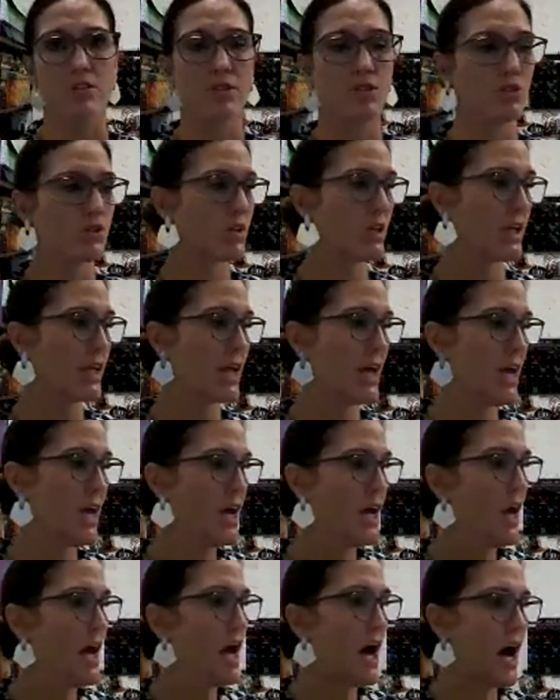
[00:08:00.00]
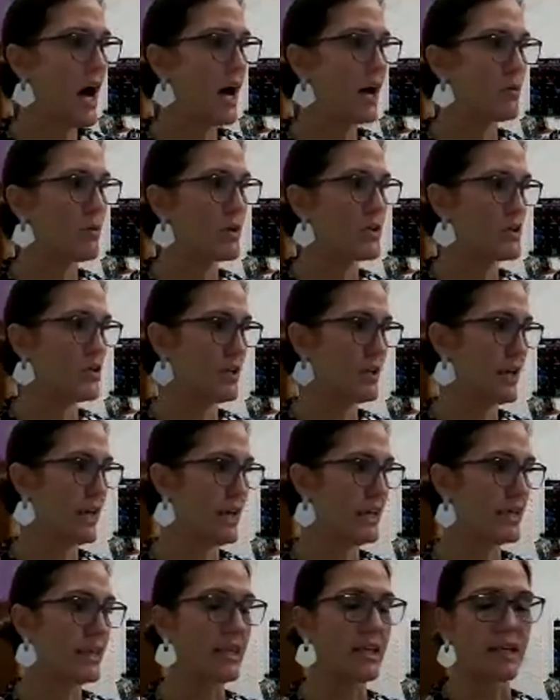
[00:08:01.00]
usually, I want you
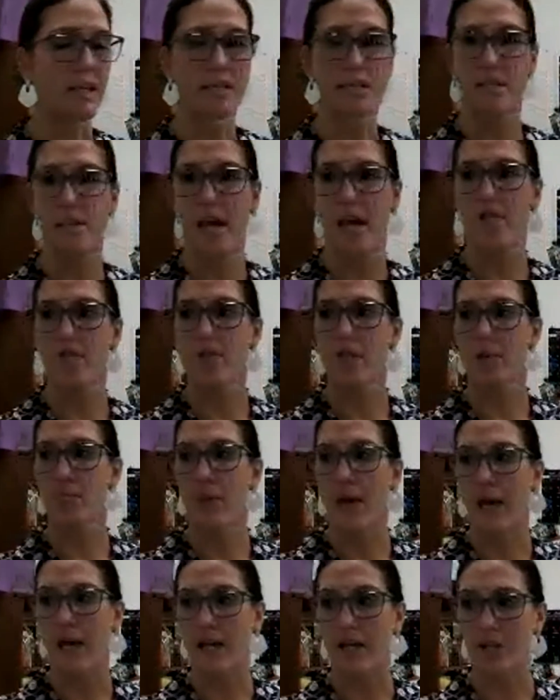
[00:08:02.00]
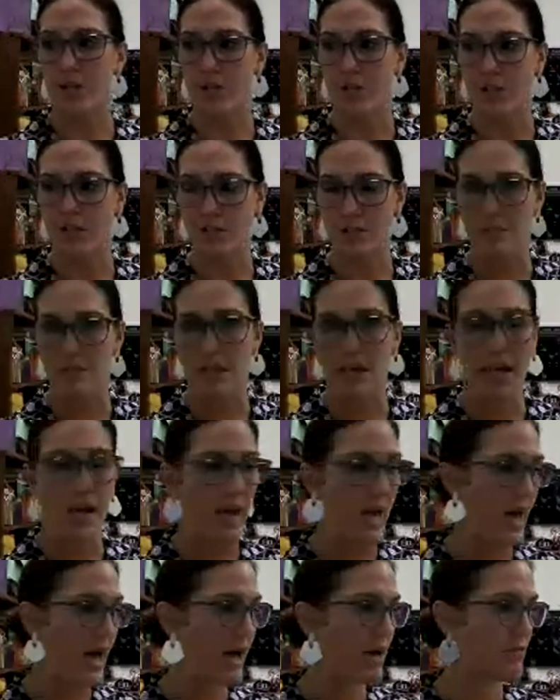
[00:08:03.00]
to at least have the pages that
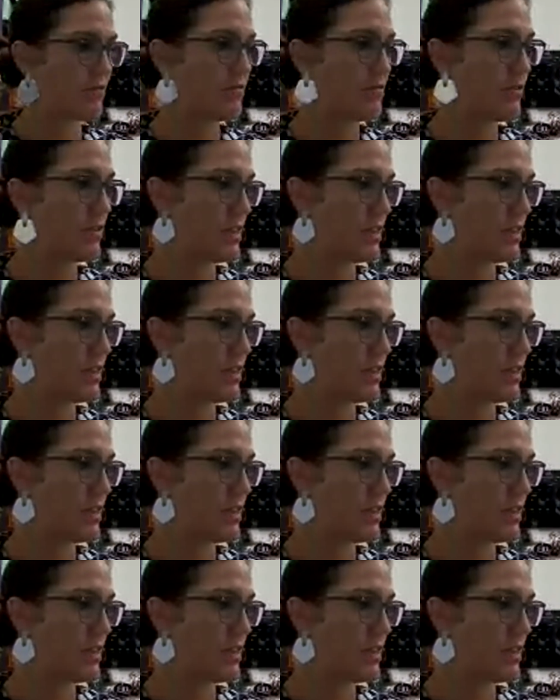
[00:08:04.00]
have